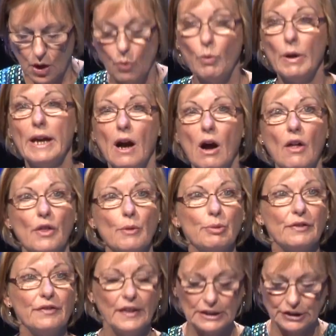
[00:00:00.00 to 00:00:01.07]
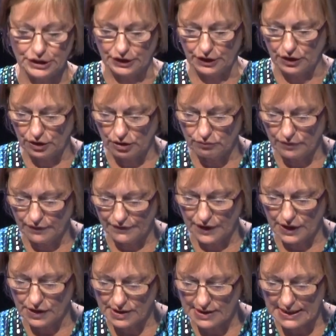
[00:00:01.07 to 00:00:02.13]
We are the profession that can
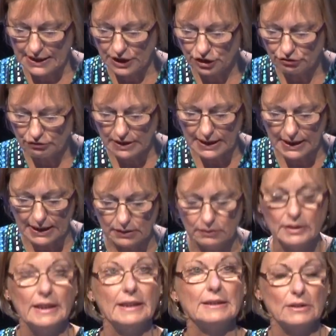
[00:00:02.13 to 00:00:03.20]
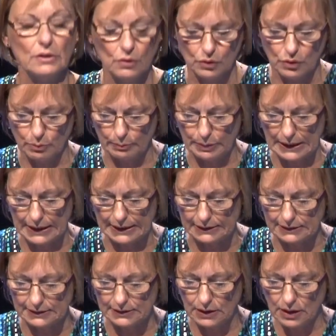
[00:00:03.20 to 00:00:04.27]
reverse injury, illness, or
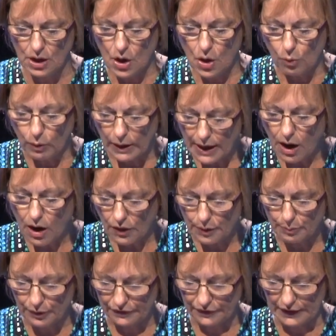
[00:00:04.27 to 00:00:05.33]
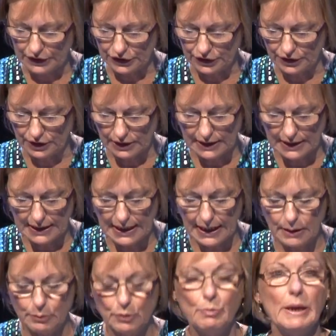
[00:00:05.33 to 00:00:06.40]
complaint. We are the profession that can
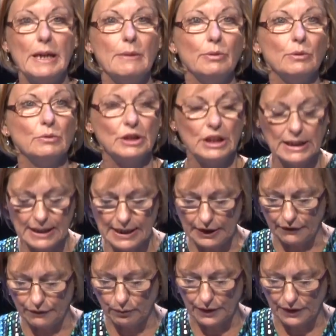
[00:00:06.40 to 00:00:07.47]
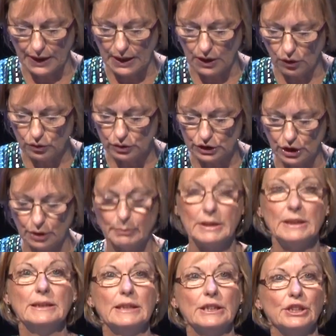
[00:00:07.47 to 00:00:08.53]
enable people to live with their long-term
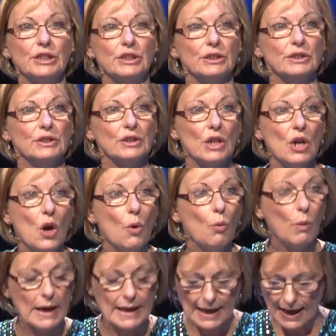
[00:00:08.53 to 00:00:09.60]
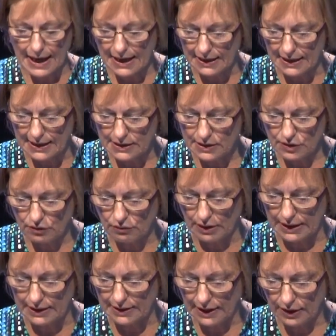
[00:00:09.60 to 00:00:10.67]
conditions. We can
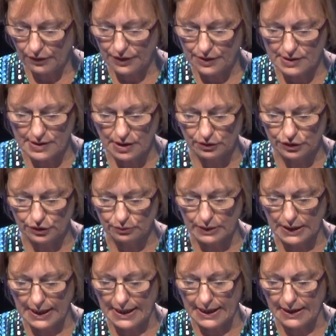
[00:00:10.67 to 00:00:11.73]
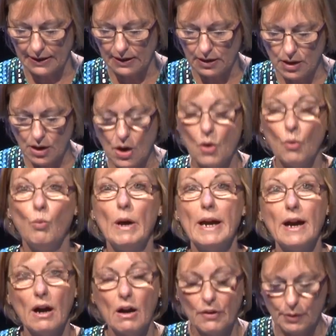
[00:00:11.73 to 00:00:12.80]
integrate health and social care. We
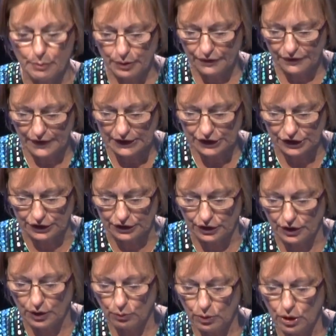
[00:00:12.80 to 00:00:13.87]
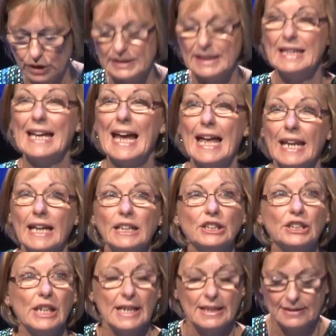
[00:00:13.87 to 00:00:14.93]
are the profession that works in the
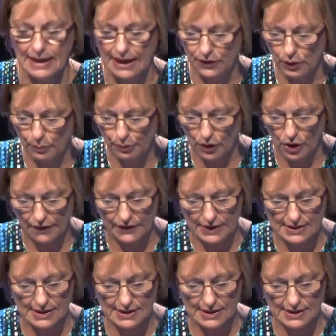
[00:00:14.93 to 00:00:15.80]
NHS and the private